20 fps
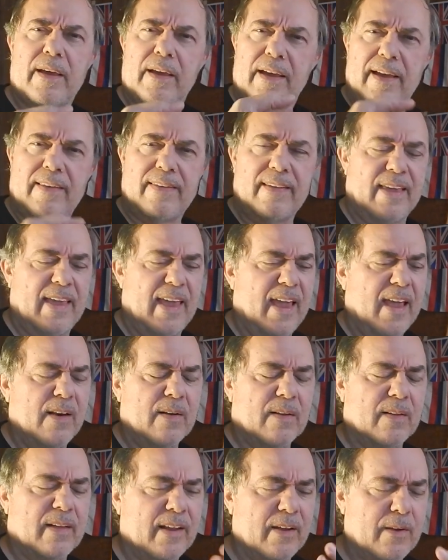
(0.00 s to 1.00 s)
I had the
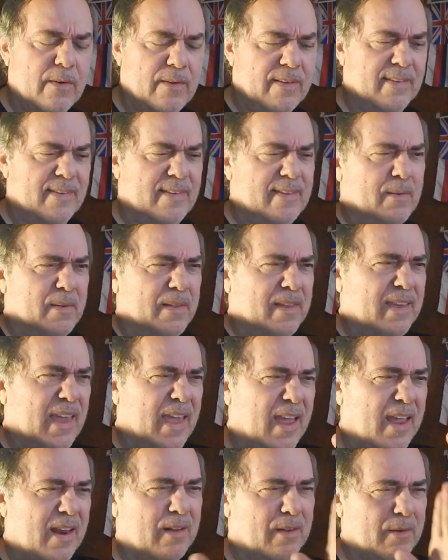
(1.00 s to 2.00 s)
candle. I couldn't see the
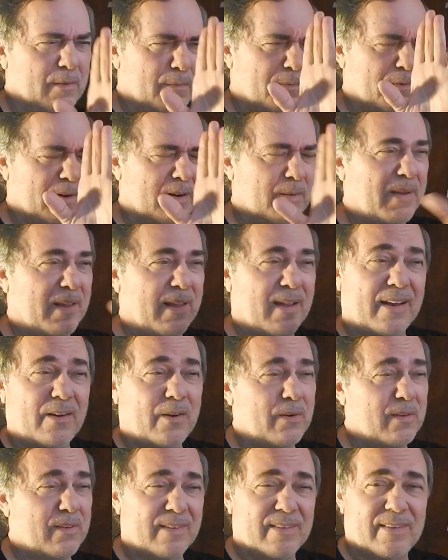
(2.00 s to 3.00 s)
candle in front of me. I
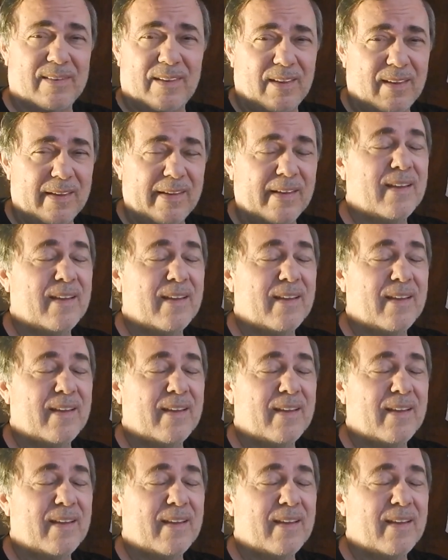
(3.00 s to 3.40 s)
couldn't see.